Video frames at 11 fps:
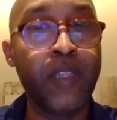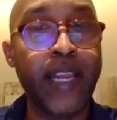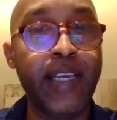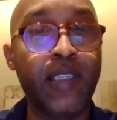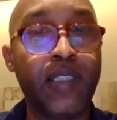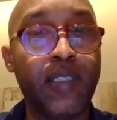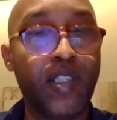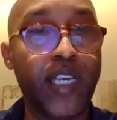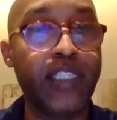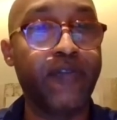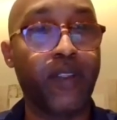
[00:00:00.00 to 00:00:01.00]
next
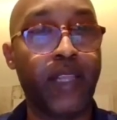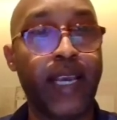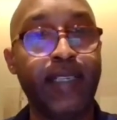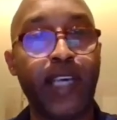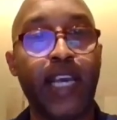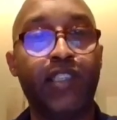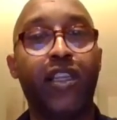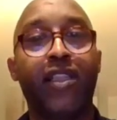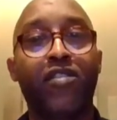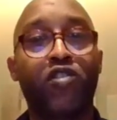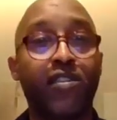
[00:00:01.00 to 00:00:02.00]
stage after that is actually
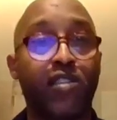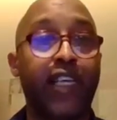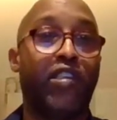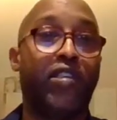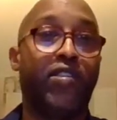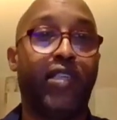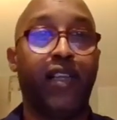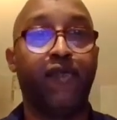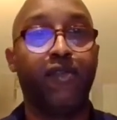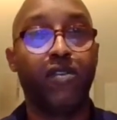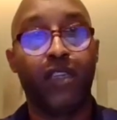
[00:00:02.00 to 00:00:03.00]
the translation itself,
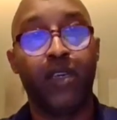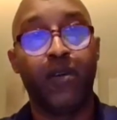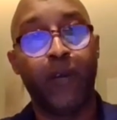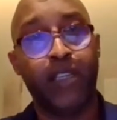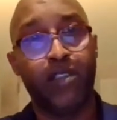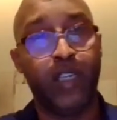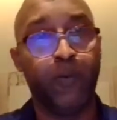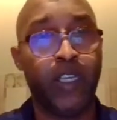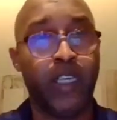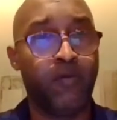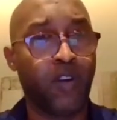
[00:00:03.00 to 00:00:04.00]
where,
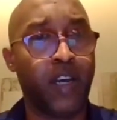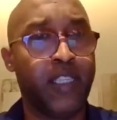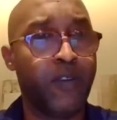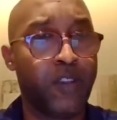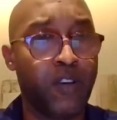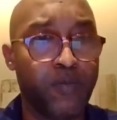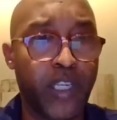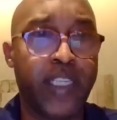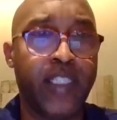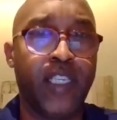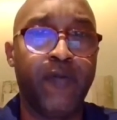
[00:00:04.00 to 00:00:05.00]
we write about the
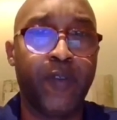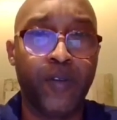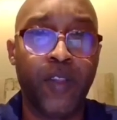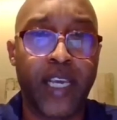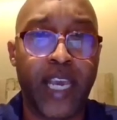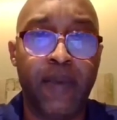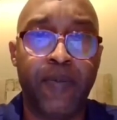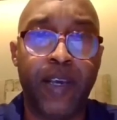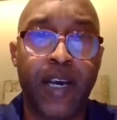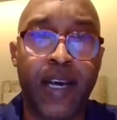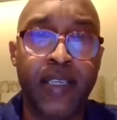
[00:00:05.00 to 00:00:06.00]
objective, we do the
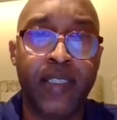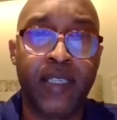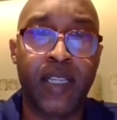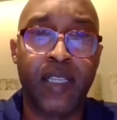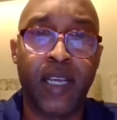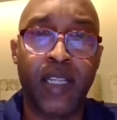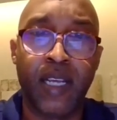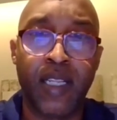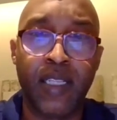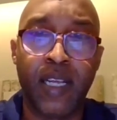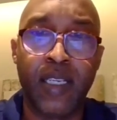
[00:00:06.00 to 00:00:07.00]
KPIs and
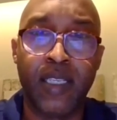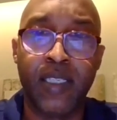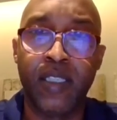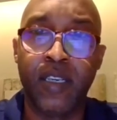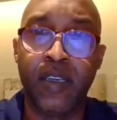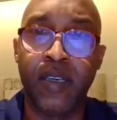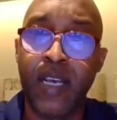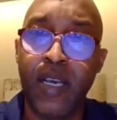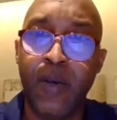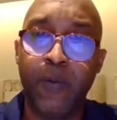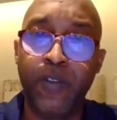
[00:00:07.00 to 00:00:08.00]

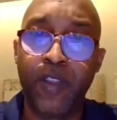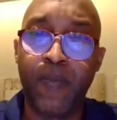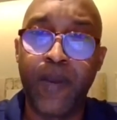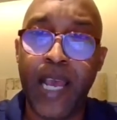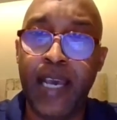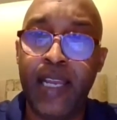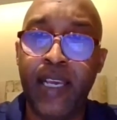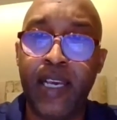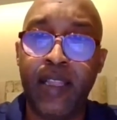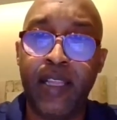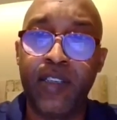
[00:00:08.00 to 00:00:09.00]
we do the
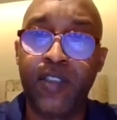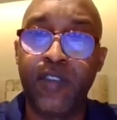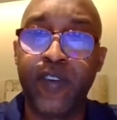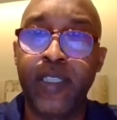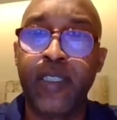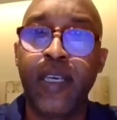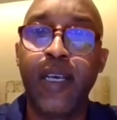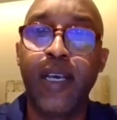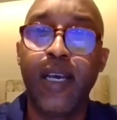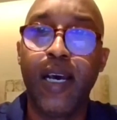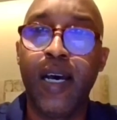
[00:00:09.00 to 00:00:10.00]
planning and the rest of it.
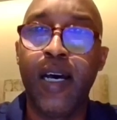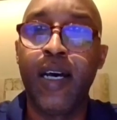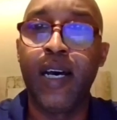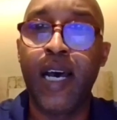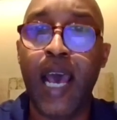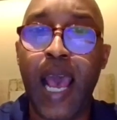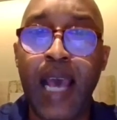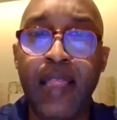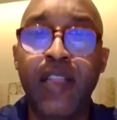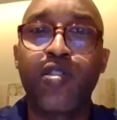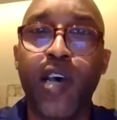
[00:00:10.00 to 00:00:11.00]

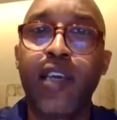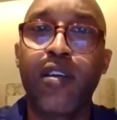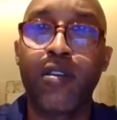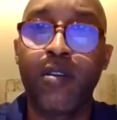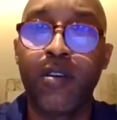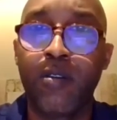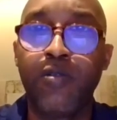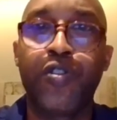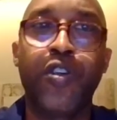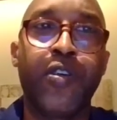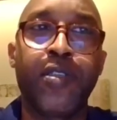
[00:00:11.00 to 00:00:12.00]
And the cycle
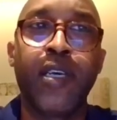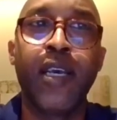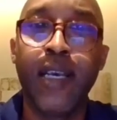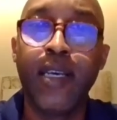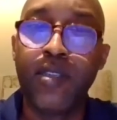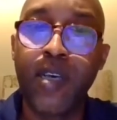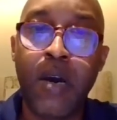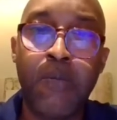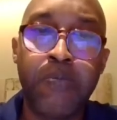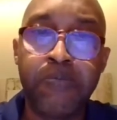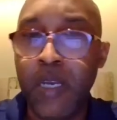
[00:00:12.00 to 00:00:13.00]
continues.
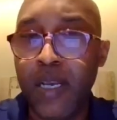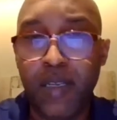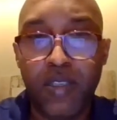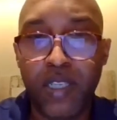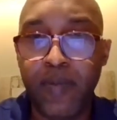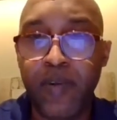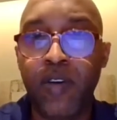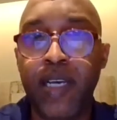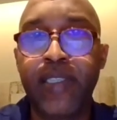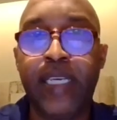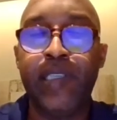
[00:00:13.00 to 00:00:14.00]
So some
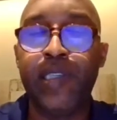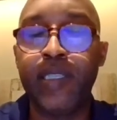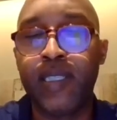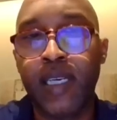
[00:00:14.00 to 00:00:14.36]
organizations